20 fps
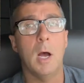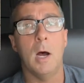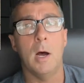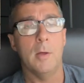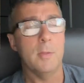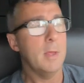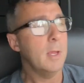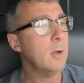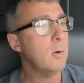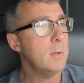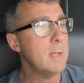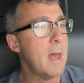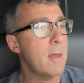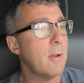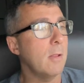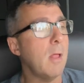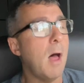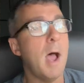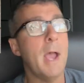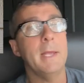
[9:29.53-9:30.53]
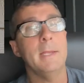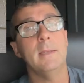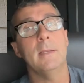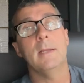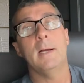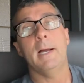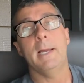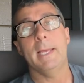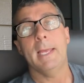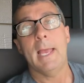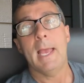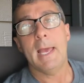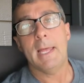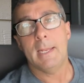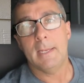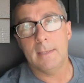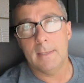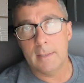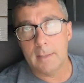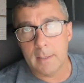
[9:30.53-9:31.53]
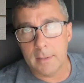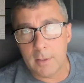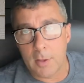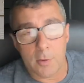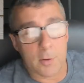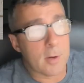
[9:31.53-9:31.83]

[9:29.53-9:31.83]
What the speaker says: Then going down the line, I had another